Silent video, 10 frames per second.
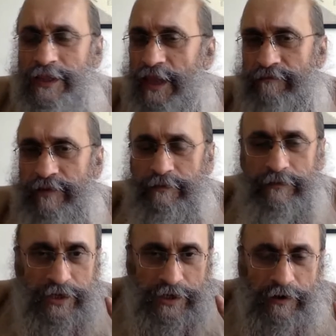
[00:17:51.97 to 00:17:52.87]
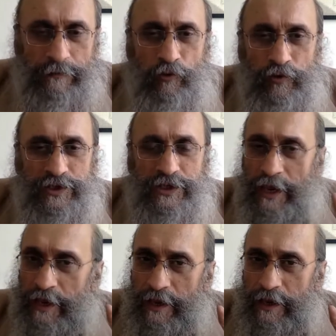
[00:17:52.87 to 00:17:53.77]
There have been media reports
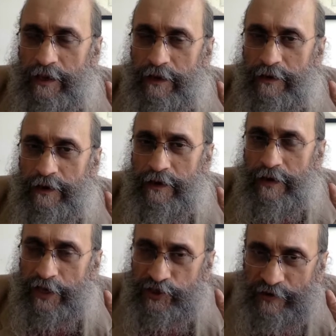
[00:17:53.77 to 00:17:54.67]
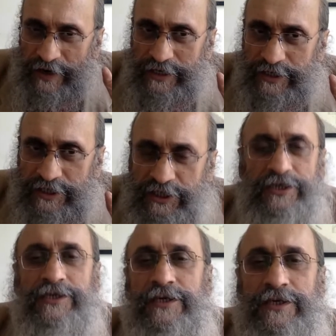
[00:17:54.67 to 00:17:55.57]
saying Israeli
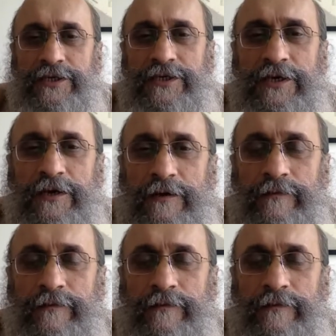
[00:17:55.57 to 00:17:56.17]
citizens